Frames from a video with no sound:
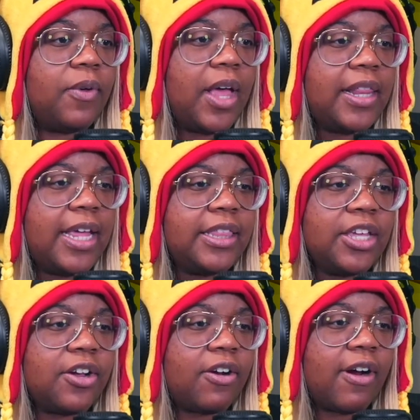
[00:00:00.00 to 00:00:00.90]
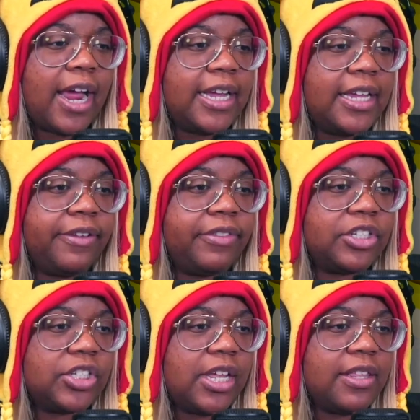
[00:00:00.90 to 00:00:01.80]
I like the cracking of
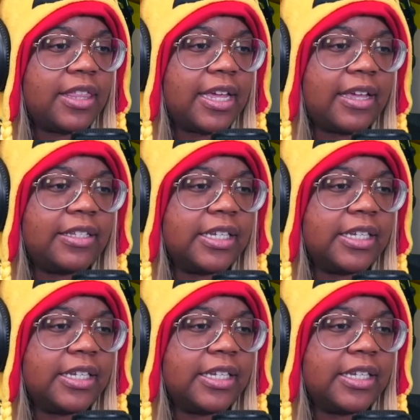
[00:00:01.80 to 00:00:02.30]
the shell thing.